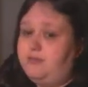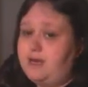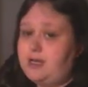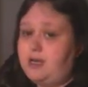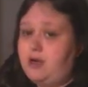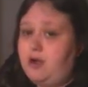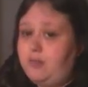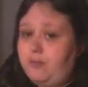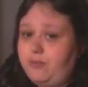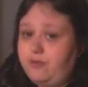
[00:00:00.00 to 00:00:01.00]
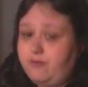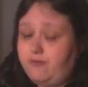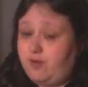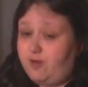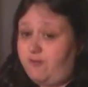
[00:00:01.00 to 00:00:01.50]
pick her up
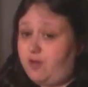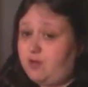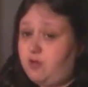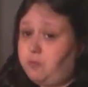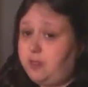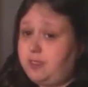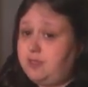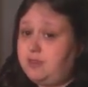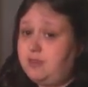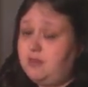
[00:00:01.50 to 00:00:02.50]
for the first couple of days.